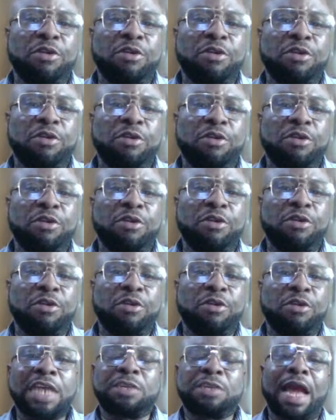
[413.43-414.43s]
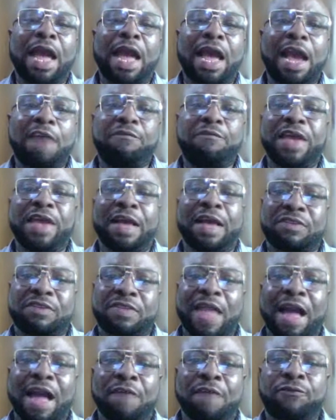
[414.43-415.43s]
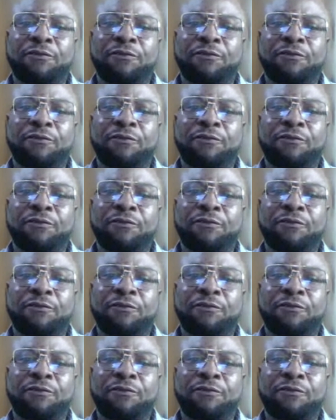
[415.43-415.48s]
Service may now have their staff